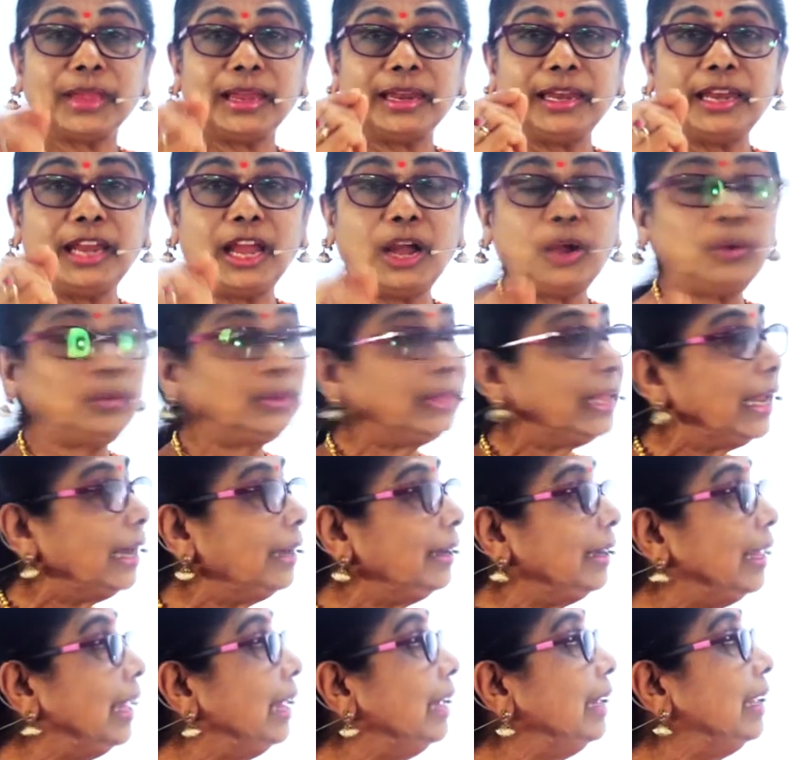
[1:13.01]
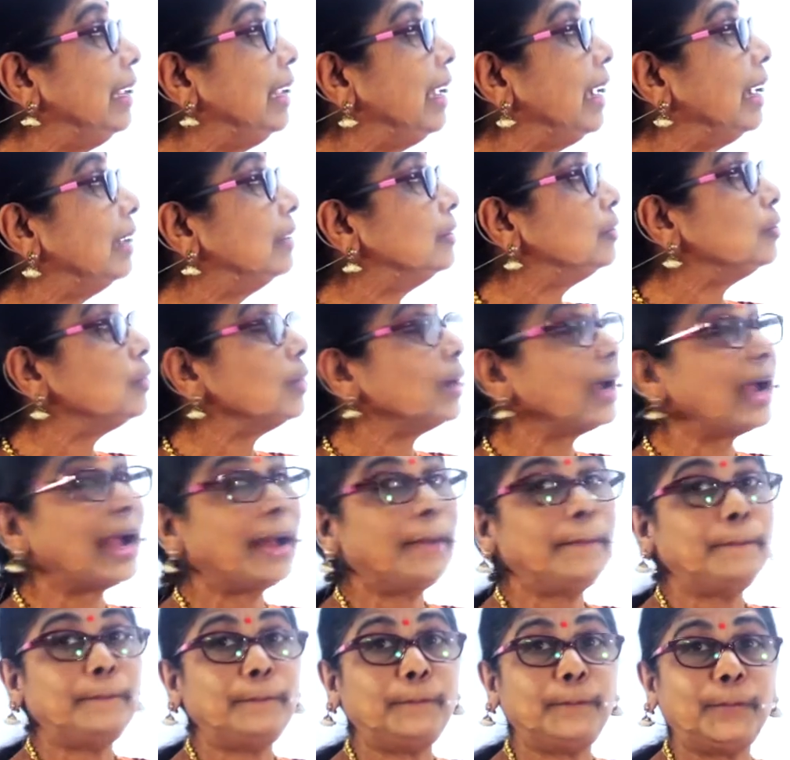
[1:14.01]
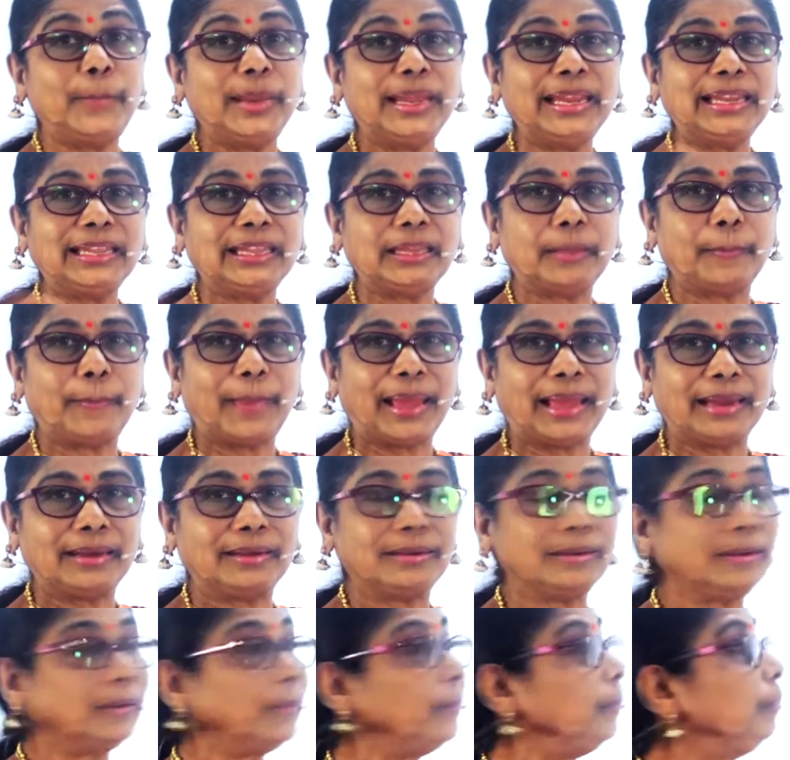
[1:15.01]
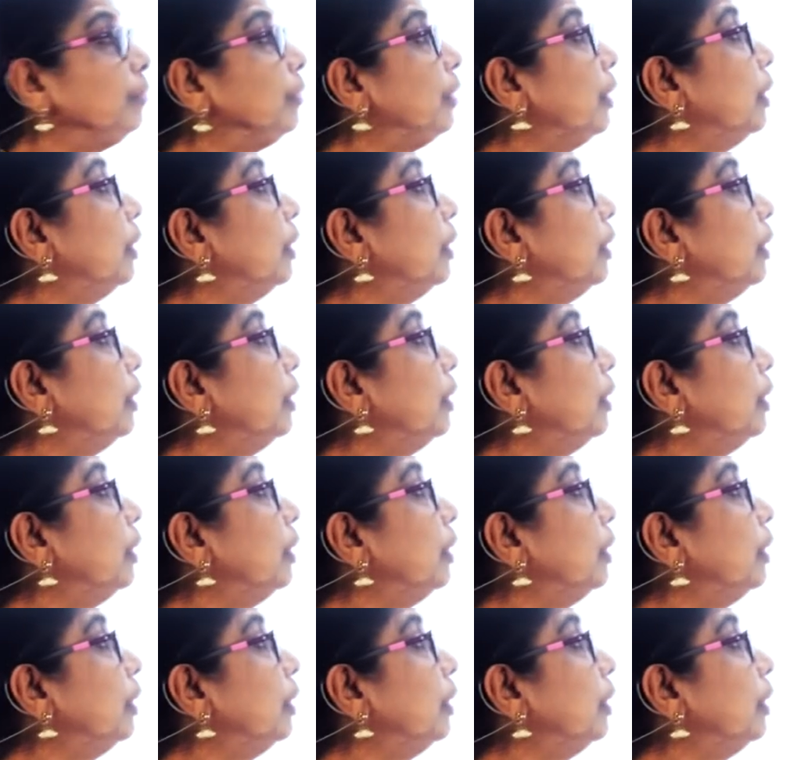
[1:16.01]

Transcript: Now they are telling us to complete the pattern.